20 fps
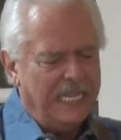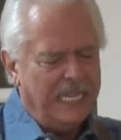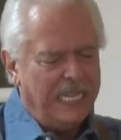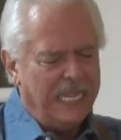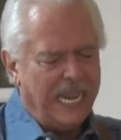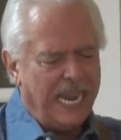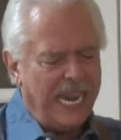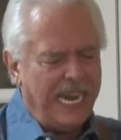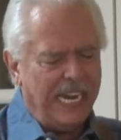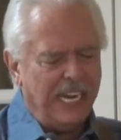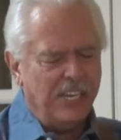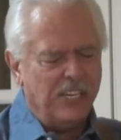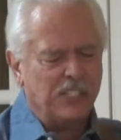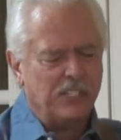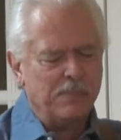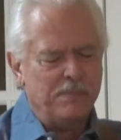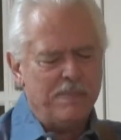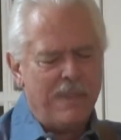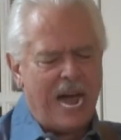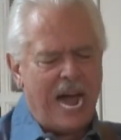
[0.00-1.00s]
He
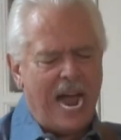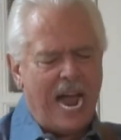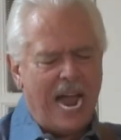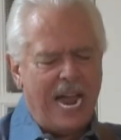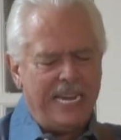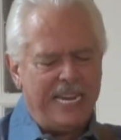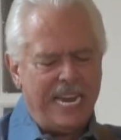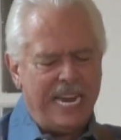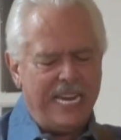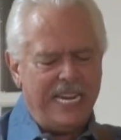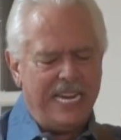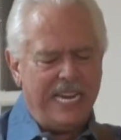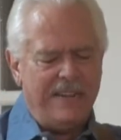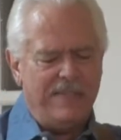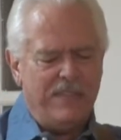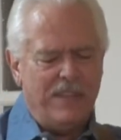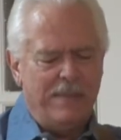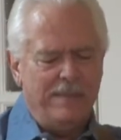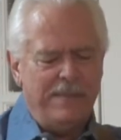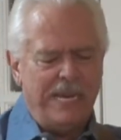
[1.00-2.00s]
is mighty
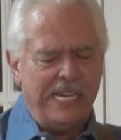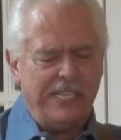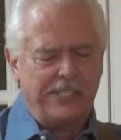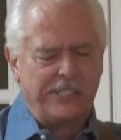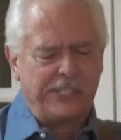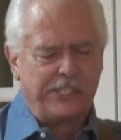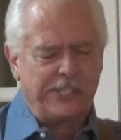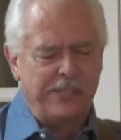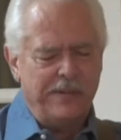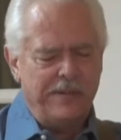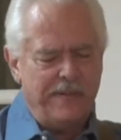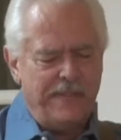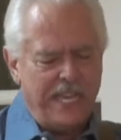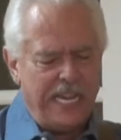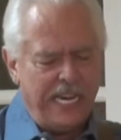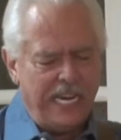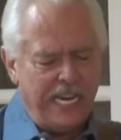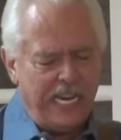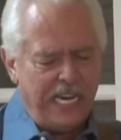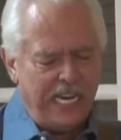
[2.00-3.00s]
in the midst of
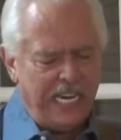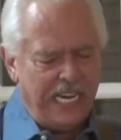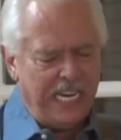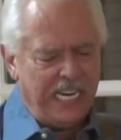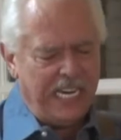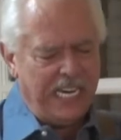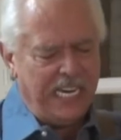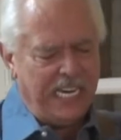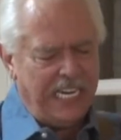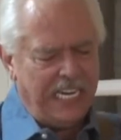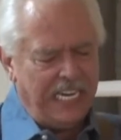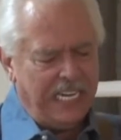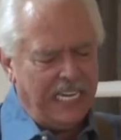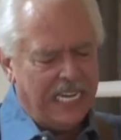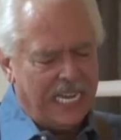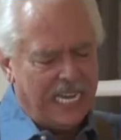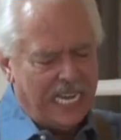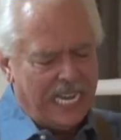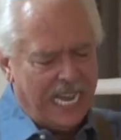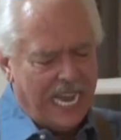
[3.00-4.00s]
thee,
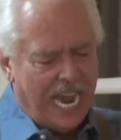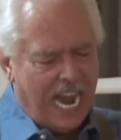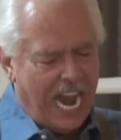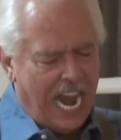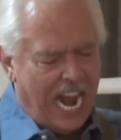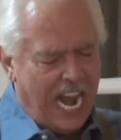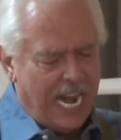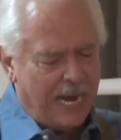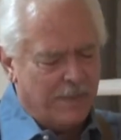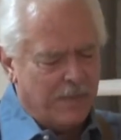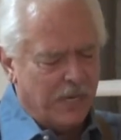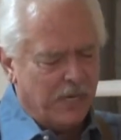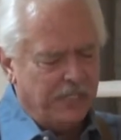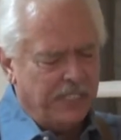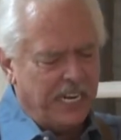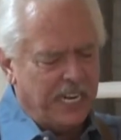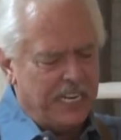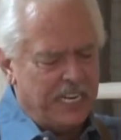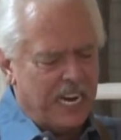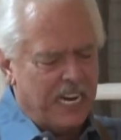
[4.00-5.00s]
able
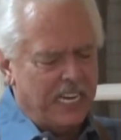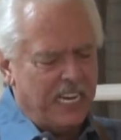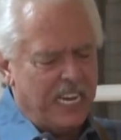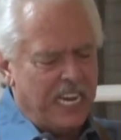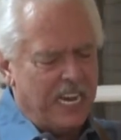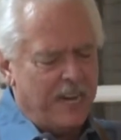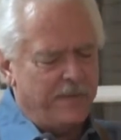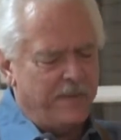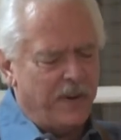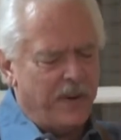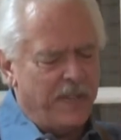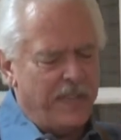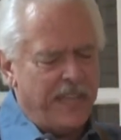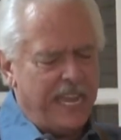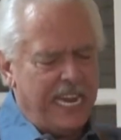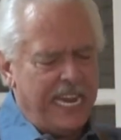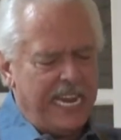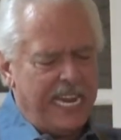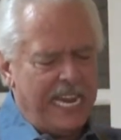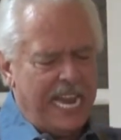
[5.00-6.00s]
to deliver
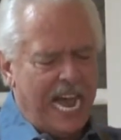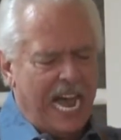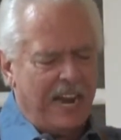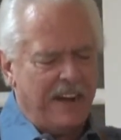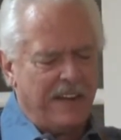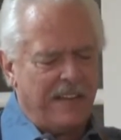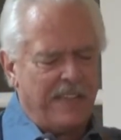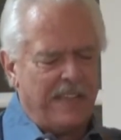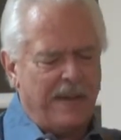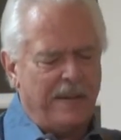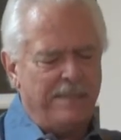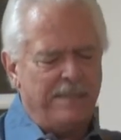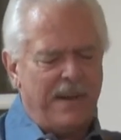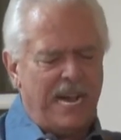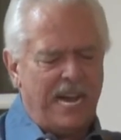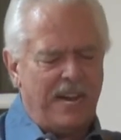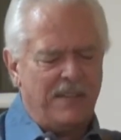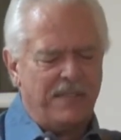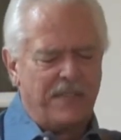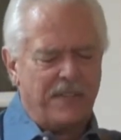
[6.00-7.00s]
thee out of the
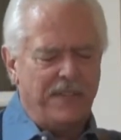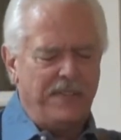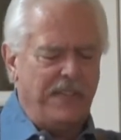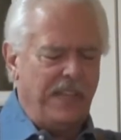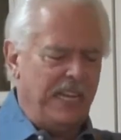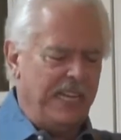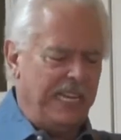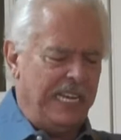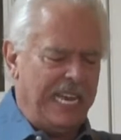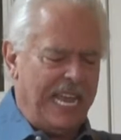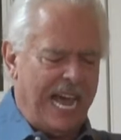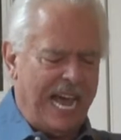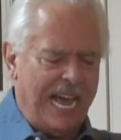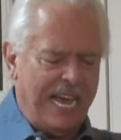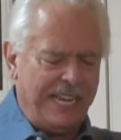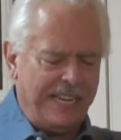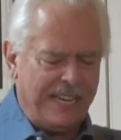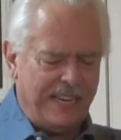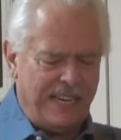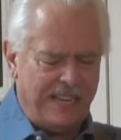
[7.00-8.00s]
mouth of the
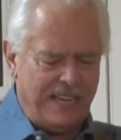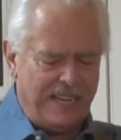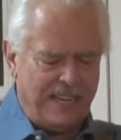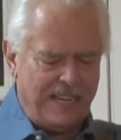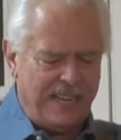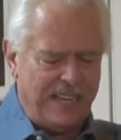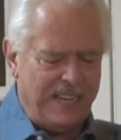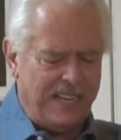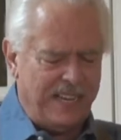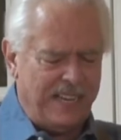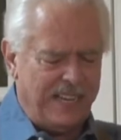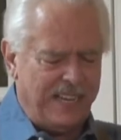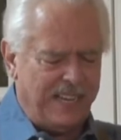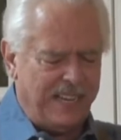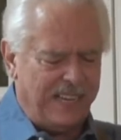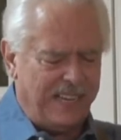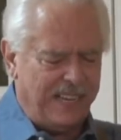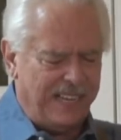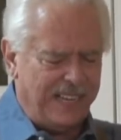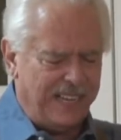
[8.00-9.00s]

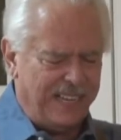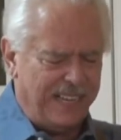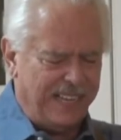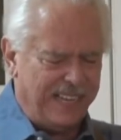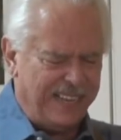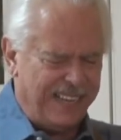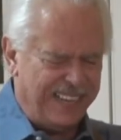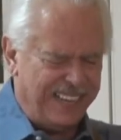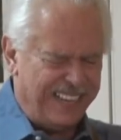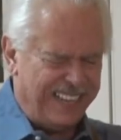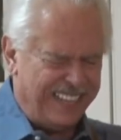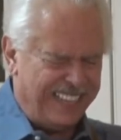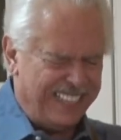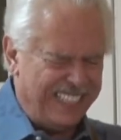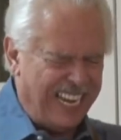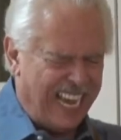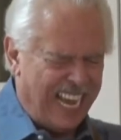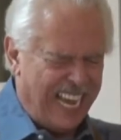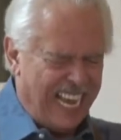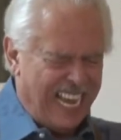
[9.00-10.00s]

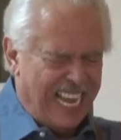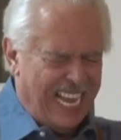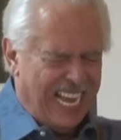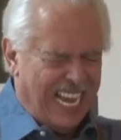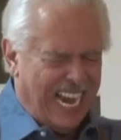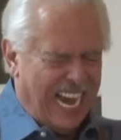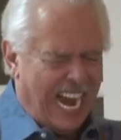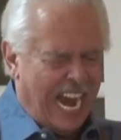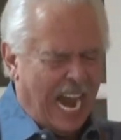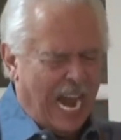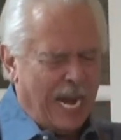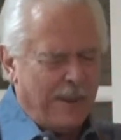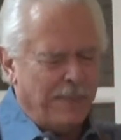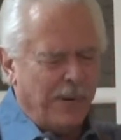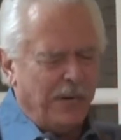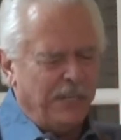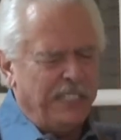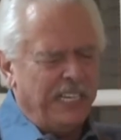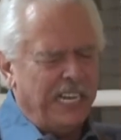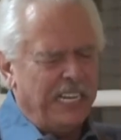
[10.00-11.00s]
lion,
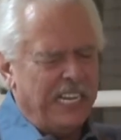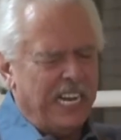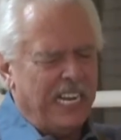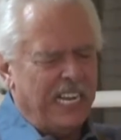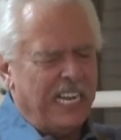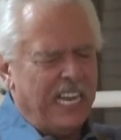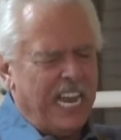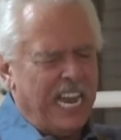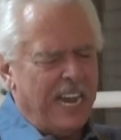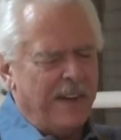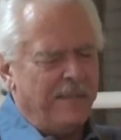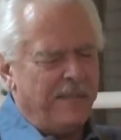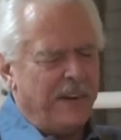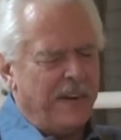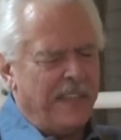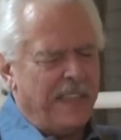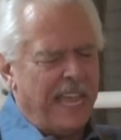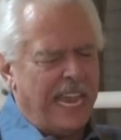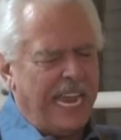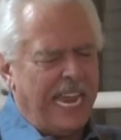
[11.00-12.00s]
able to
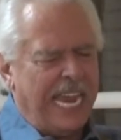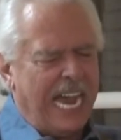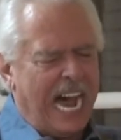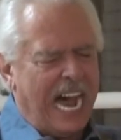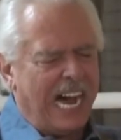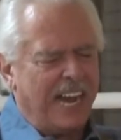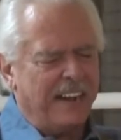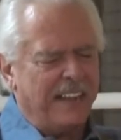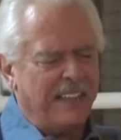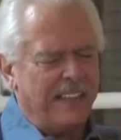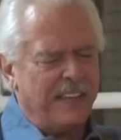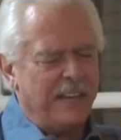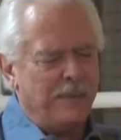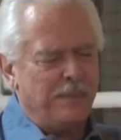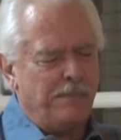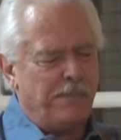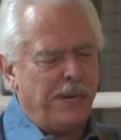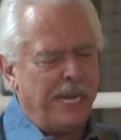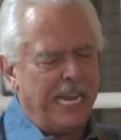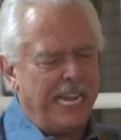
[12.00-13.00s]
deliver thee out of the
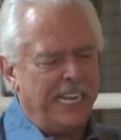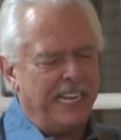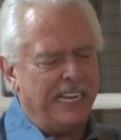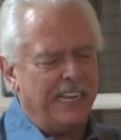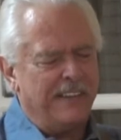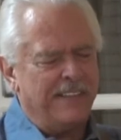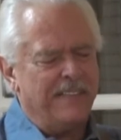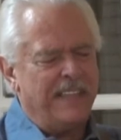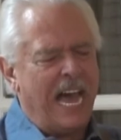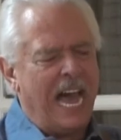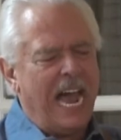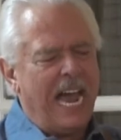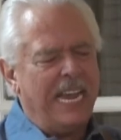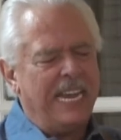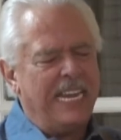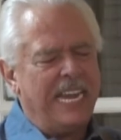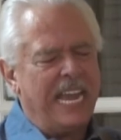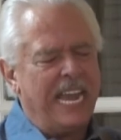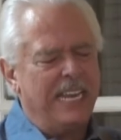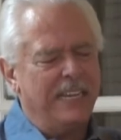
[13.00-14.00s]
pit of
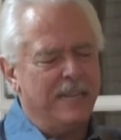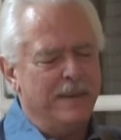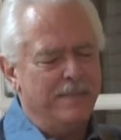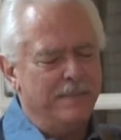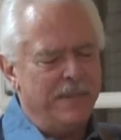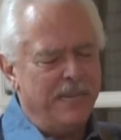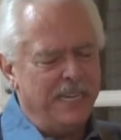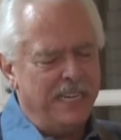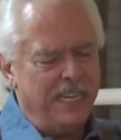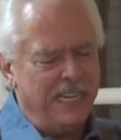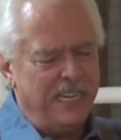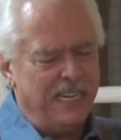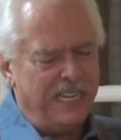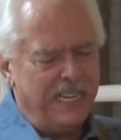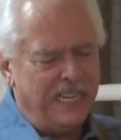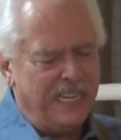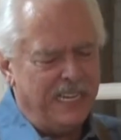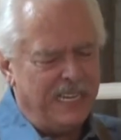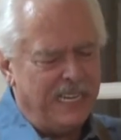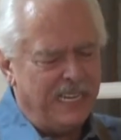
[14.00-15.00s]
thine
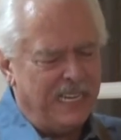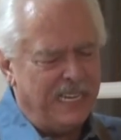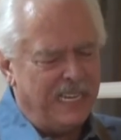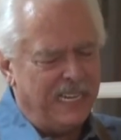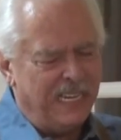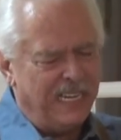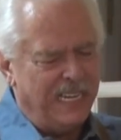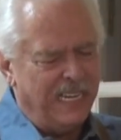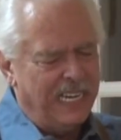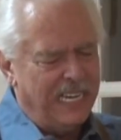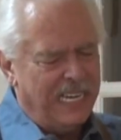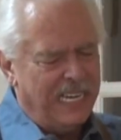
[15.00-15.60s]
enemy.